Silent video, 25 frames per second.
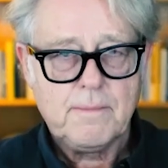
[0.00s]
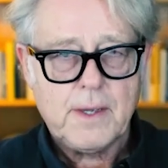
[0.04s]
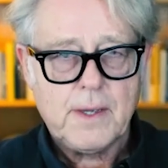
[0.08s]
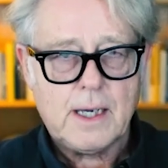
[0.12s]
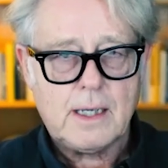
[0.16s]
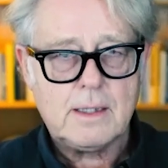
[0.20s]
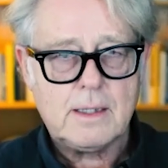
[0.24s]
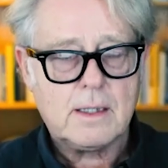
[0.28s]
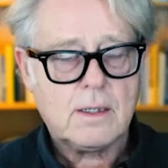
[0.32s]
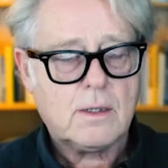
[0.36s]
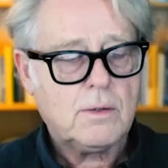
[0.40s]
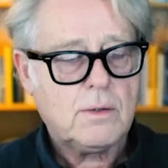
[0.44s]

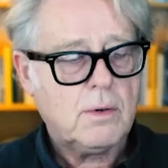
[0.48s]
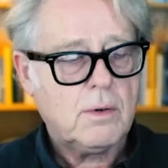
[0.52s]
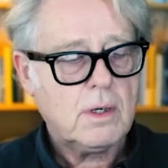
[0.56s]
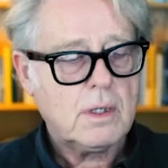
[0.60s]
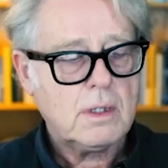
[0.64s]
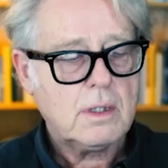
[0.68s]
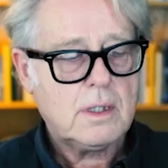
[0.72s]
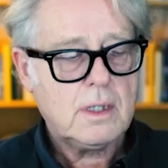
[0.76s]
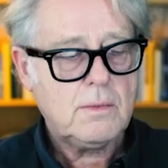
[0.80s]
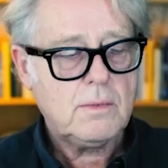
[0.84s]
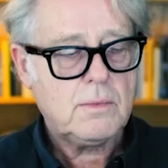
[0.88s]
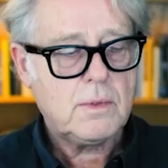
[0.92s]
and the
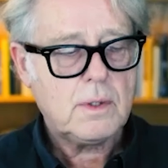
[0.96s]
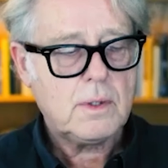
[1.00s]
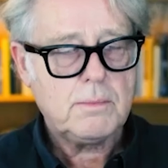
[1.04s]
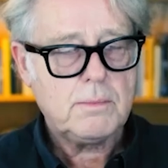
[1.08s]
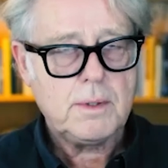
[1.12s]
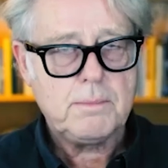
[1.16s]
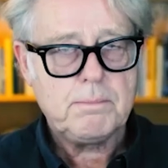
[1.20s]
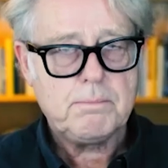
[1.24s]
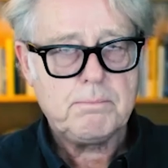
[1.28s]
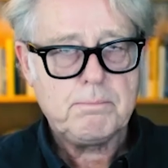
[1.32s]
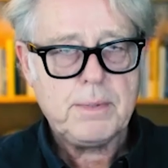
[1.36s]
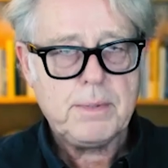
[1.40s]
quality will
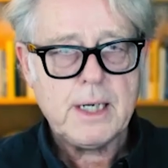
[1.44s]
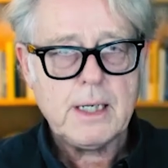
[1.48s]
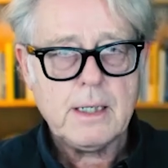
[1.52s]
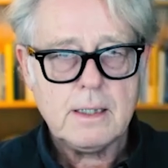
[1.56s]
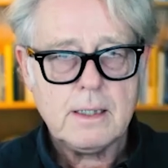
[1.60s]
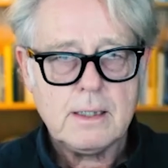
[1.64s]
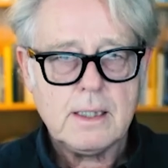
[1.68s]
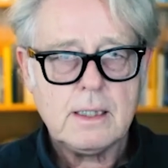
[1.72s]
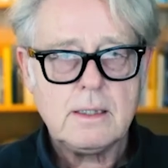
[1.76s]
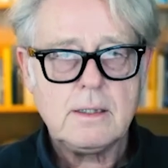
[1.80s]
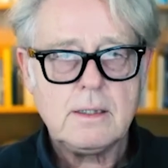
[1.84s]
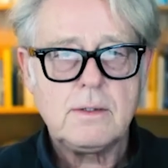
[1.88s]
be better
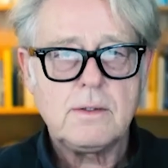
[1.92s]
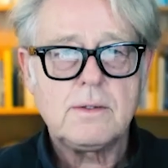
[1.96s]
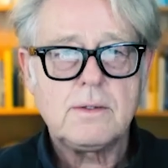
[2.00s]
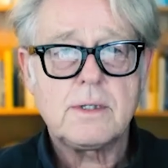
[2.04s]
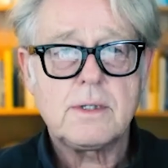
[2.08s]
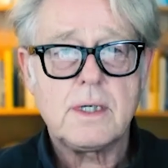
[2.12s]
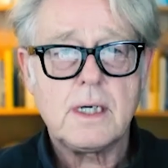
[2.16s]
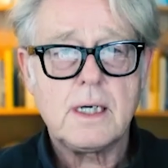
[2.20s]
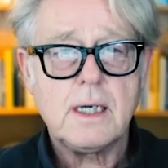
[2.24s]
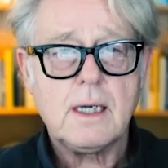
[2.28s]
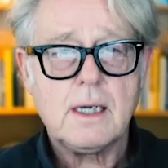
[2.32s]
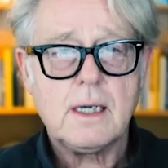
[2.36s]
than you
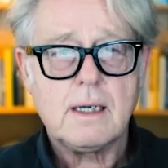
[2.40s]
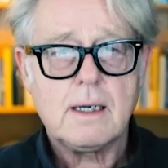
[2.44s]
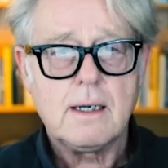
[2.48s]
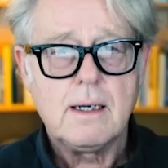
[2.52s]
think